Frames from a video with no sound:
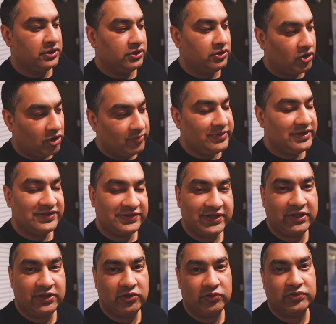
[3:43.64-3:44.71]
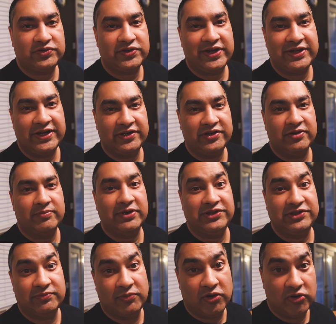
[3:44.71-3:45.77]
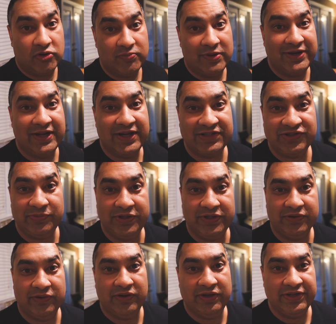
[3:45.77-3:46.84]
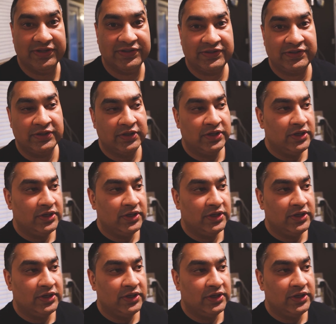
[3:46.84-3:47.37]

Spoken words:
Called me and said, look, we'll try to get it done by tomorrow, by next week earliest.